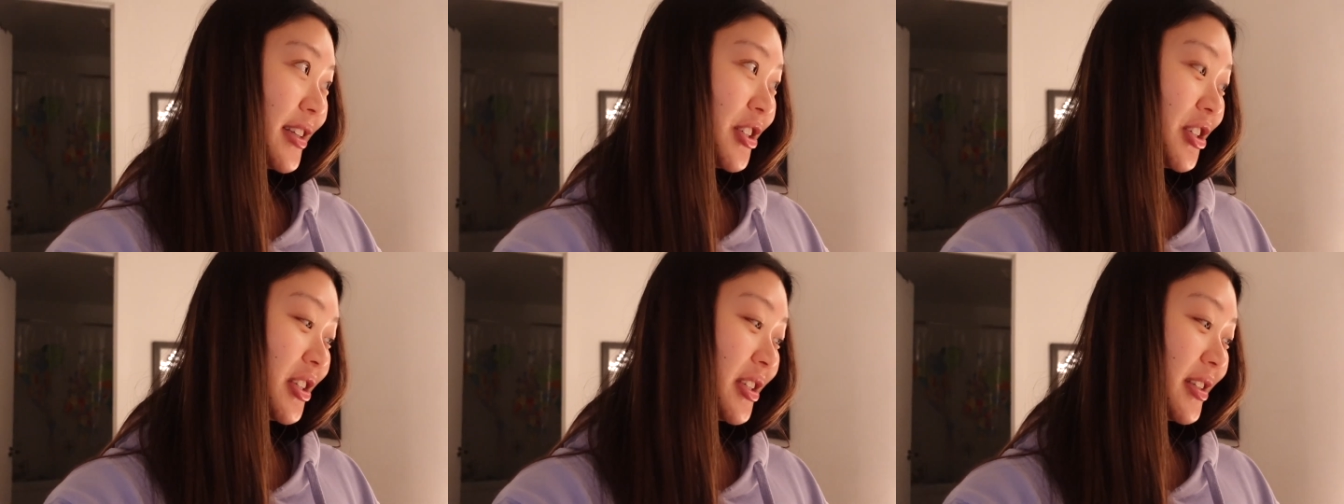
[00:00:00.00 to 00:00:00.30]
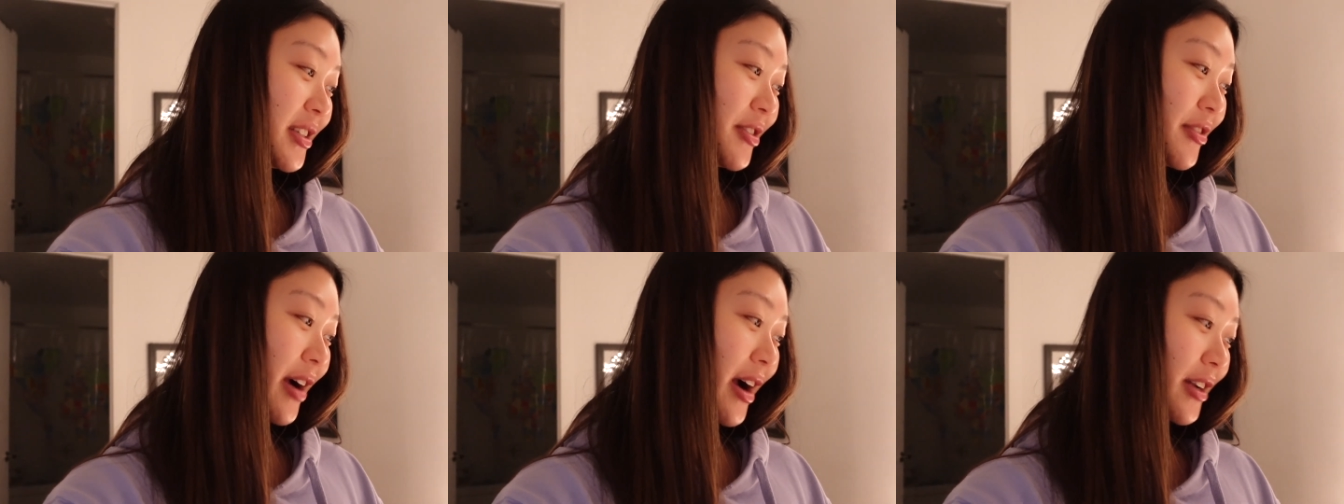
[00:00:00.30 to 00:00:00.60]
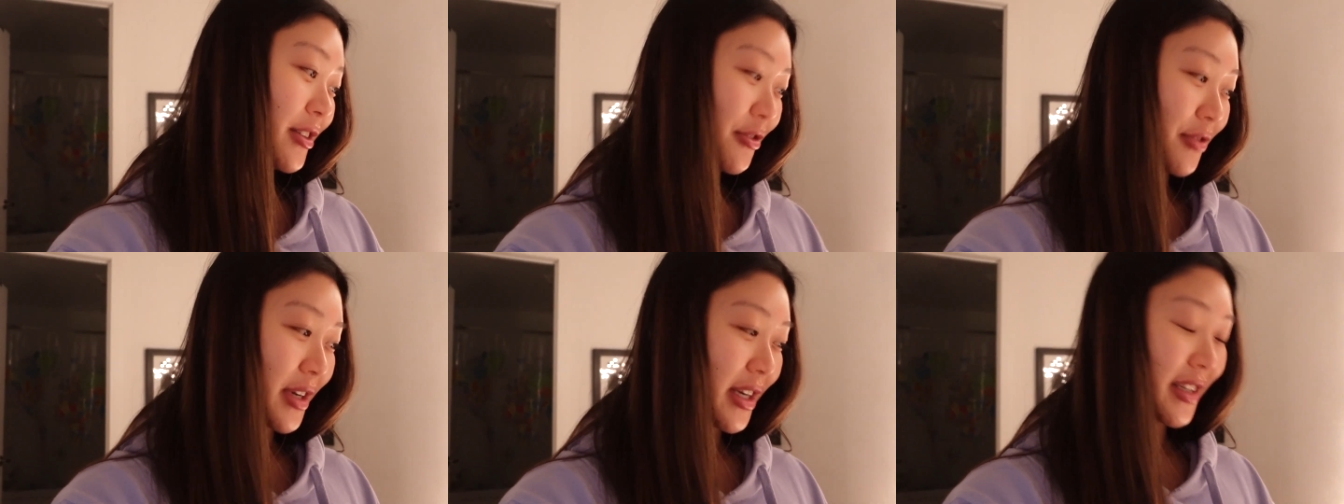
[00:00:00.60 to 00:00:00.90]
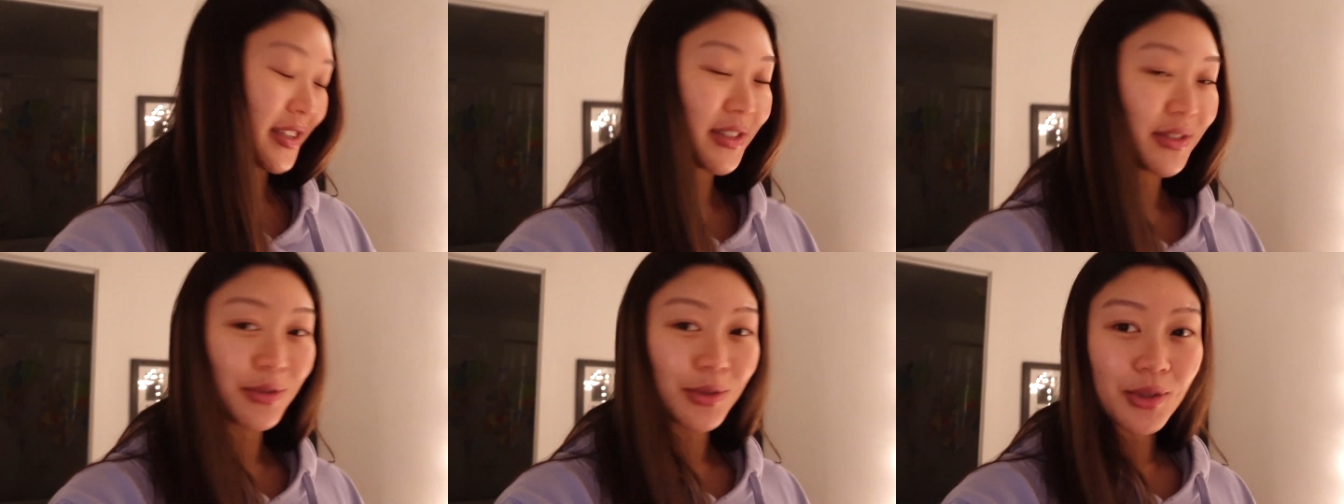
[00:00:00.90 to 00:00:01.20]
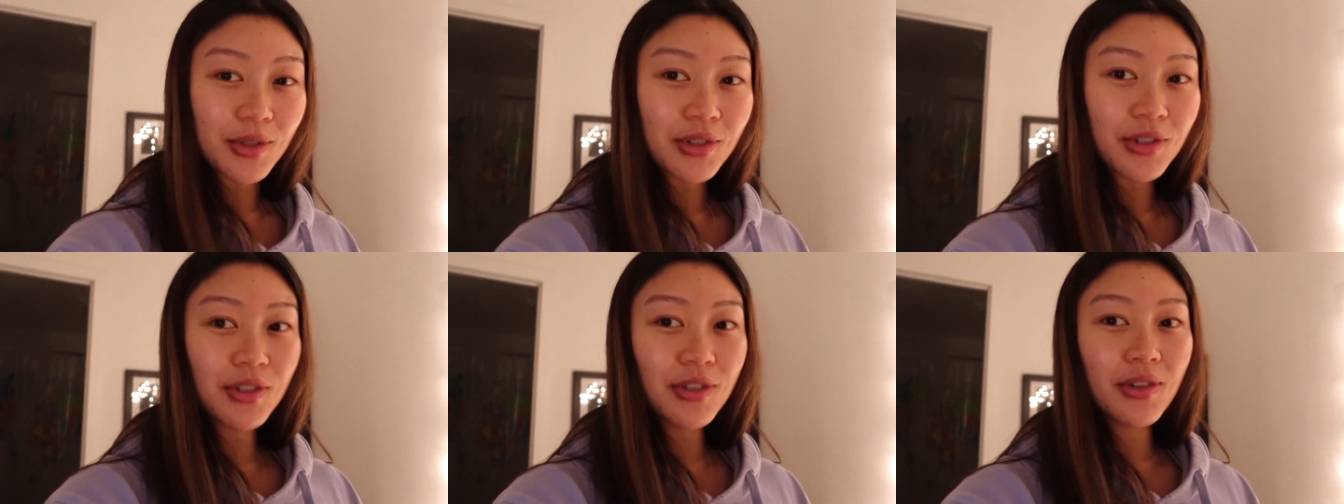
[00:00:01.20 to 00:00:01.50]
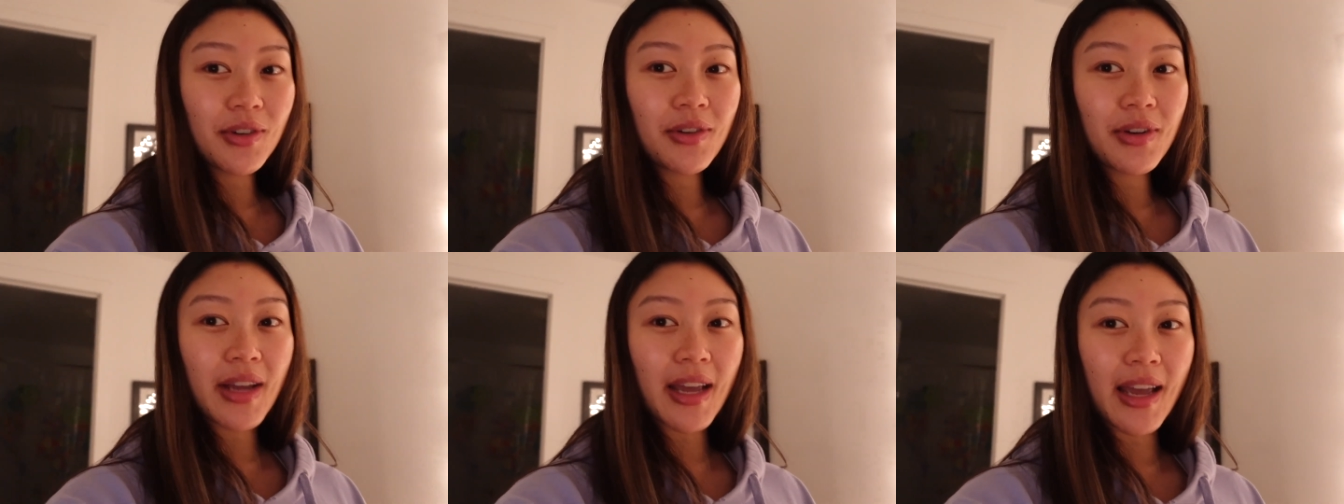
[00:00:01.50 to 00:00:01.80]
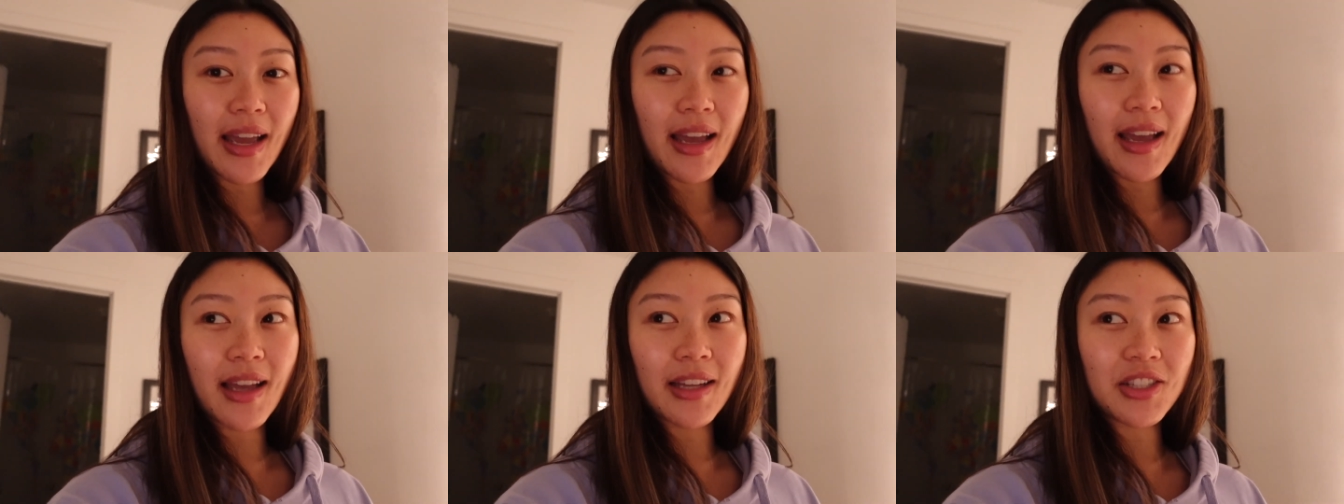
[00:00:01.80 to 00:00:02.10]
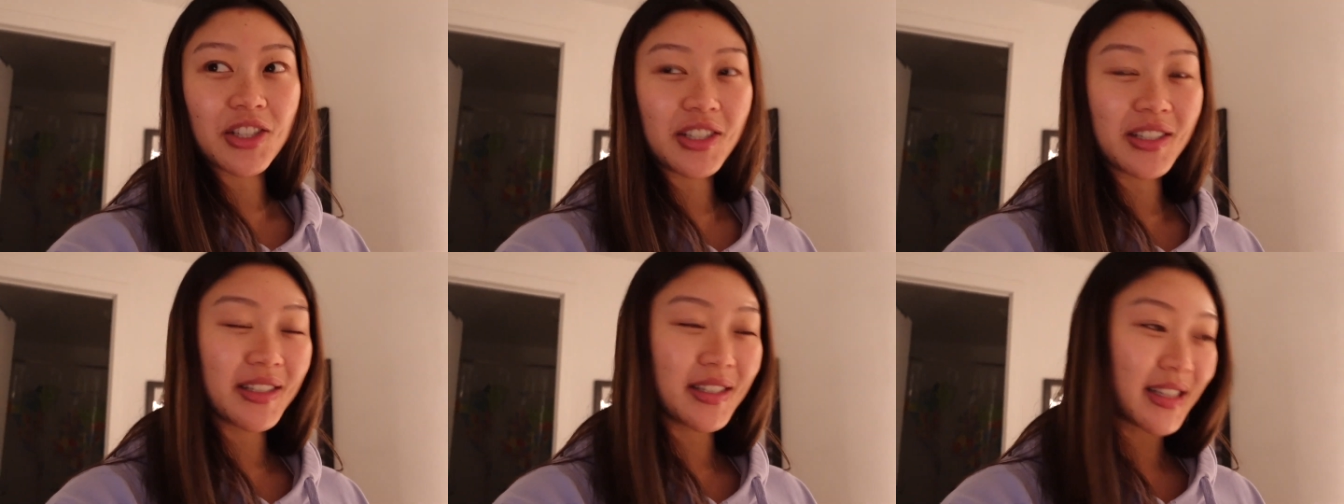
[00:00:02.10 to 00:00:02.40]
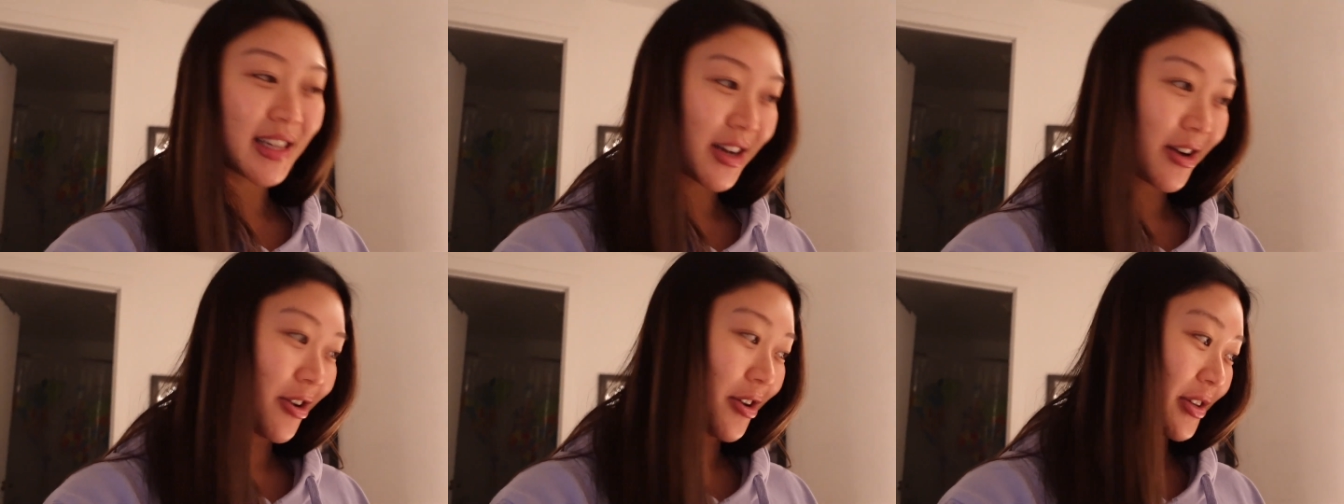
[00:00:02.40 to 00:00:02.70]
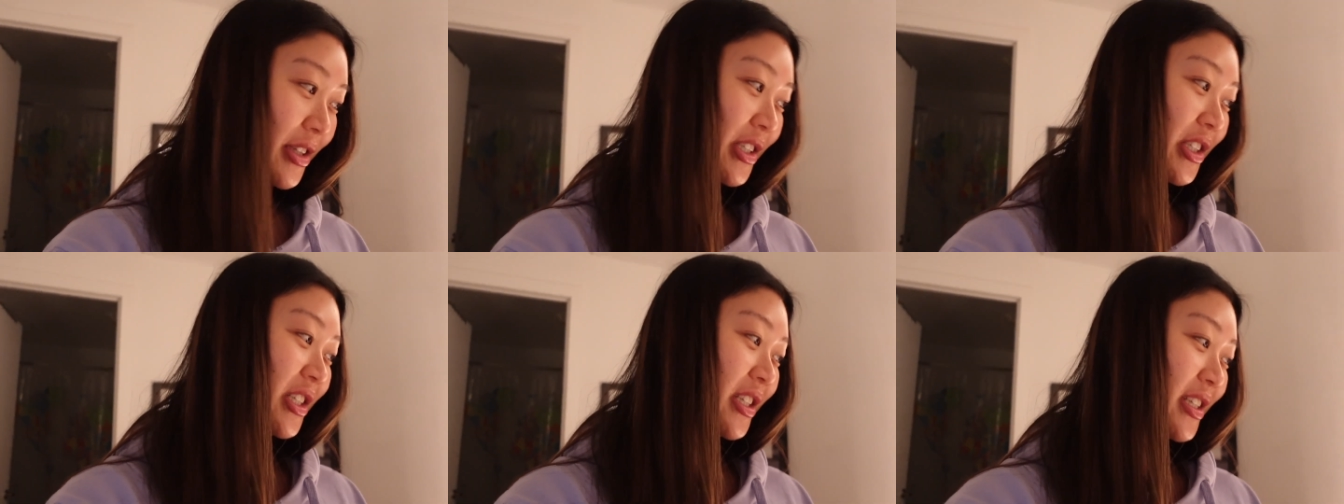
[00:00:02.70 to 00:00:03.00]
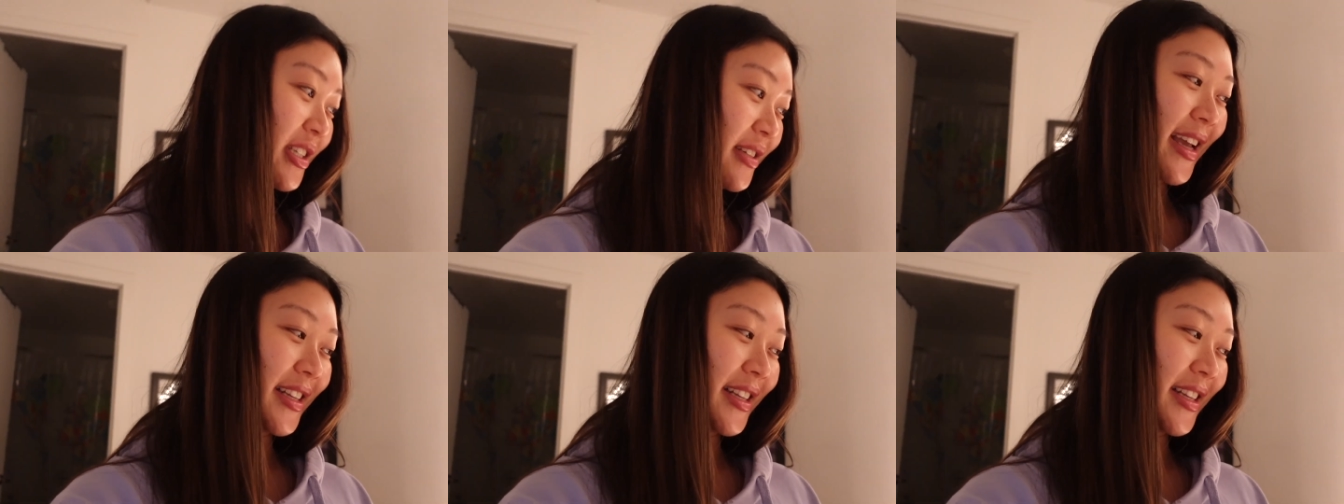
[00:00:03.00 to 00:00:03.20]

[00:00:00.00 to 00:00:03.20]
she's graduating school soon and she's in psychology